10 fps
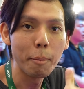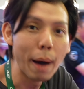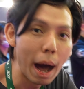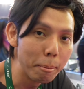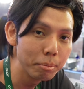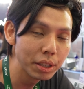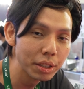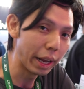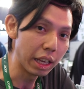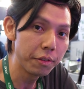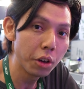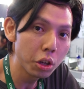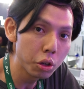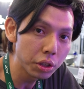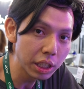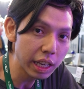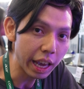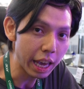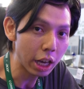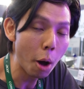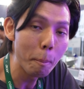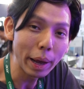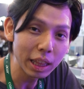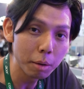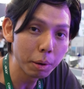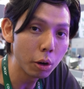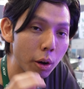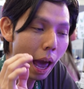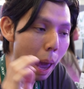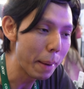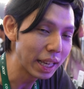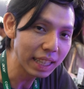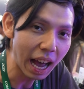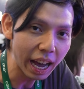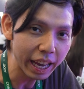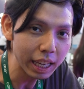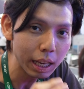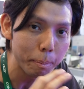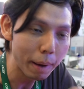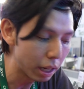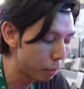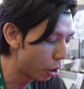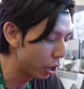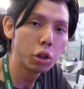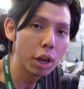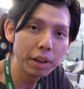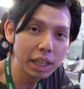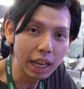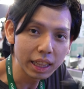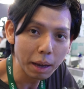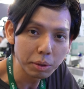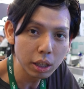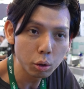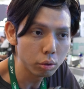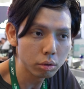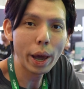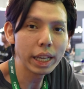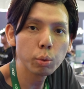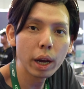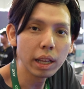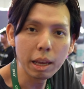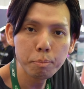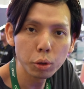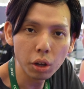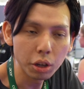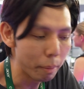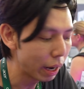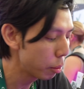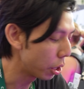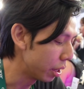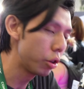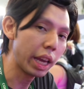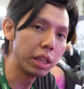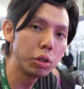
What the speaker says: the pumps. But if you're using a compatible MSI motherboard, you don't even need a Type-C to waste one inputs on your motherboard. You can